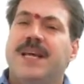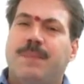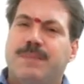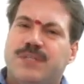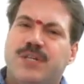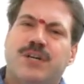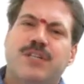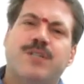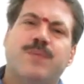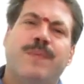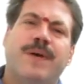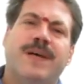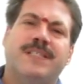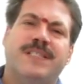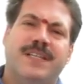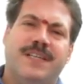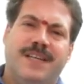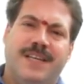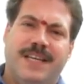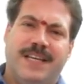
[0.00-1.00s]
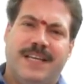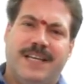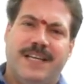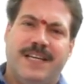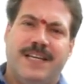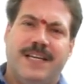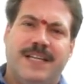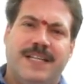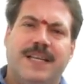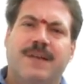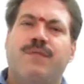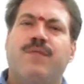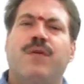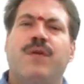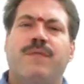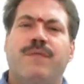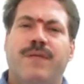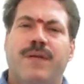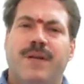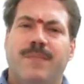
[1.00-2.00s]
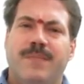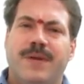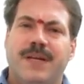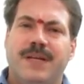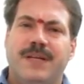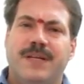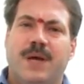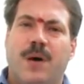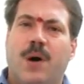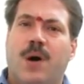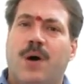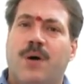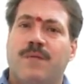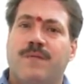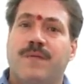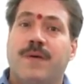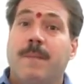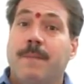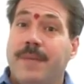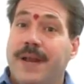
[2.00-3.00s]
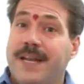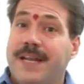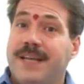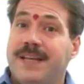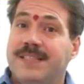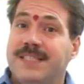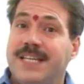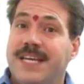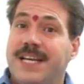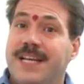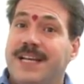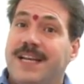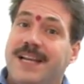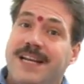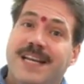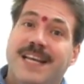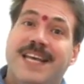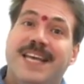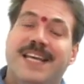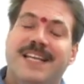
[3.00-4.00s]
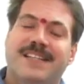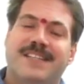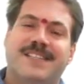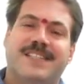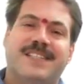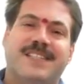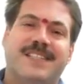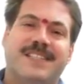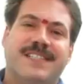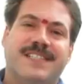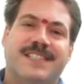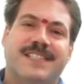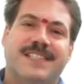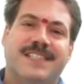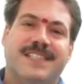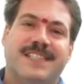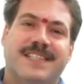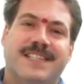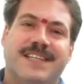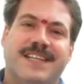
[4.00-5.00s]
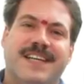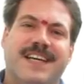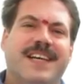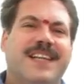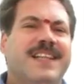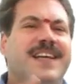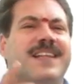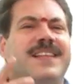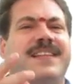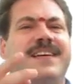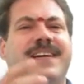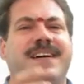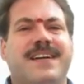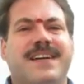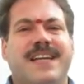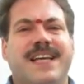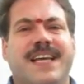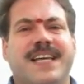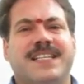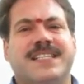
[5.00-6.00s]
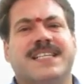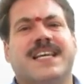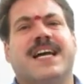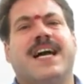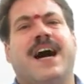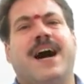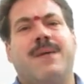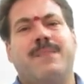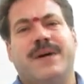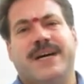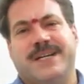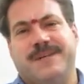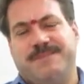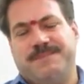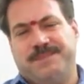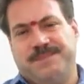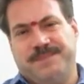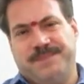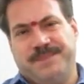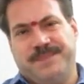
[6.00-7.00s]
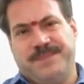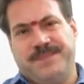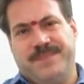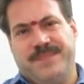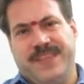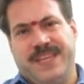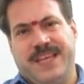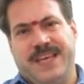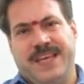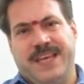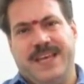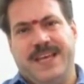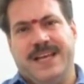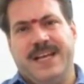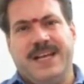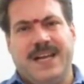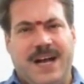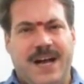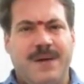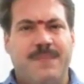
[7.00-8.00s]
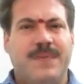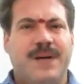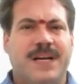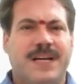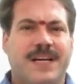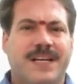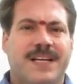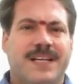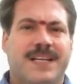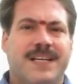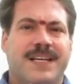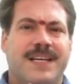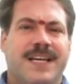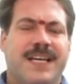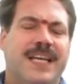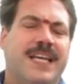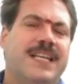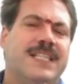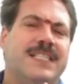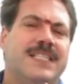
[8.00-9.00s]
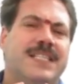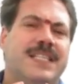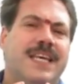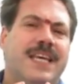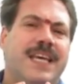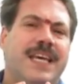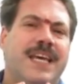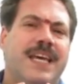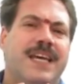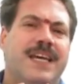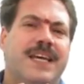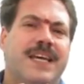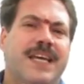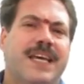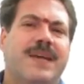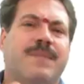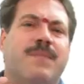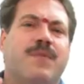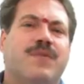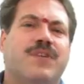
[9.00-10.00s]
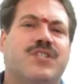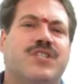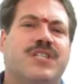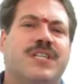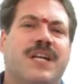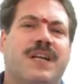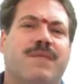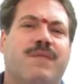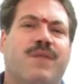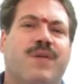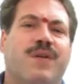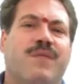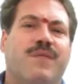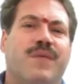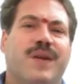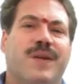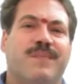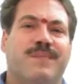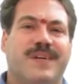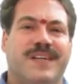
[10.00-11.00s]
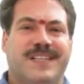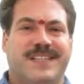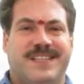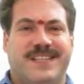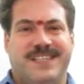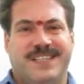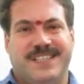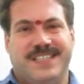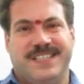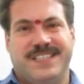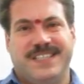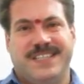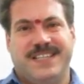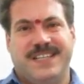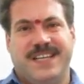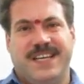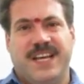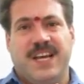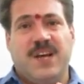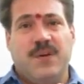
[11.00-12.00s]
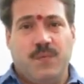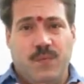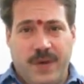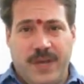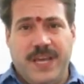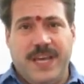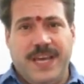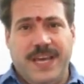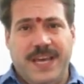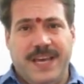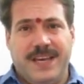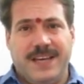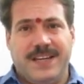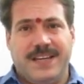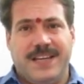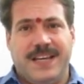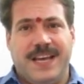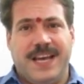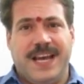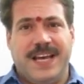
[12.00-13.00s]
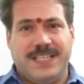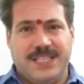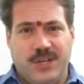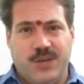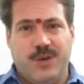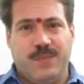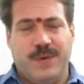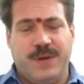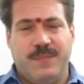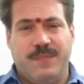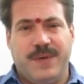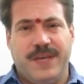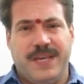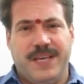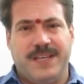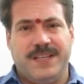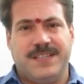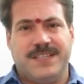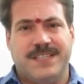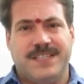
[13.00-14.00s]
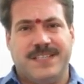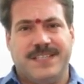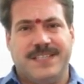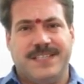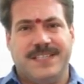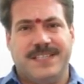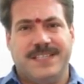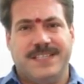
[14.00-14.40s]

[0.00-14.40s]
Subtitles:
the prosperity, the fulfillment of material needs. The third is Kama. Kama is the emotional fulfillment. We as human beings